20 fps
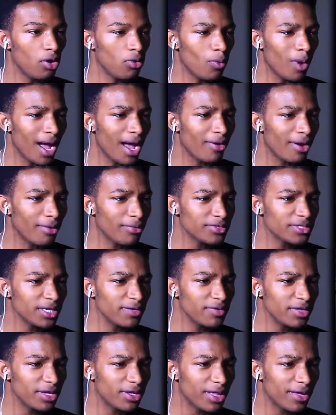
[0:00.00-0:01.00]
oh wow, I
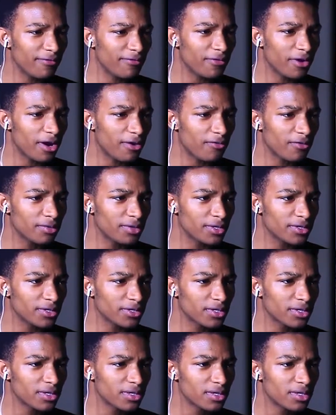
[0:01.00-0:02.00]
wasn't even all that far from
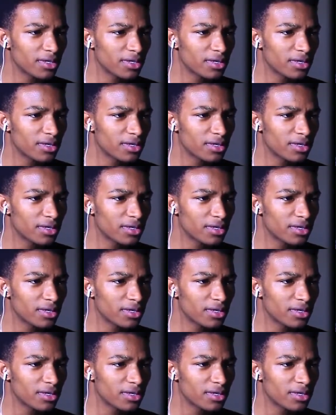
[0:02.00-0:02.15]
this.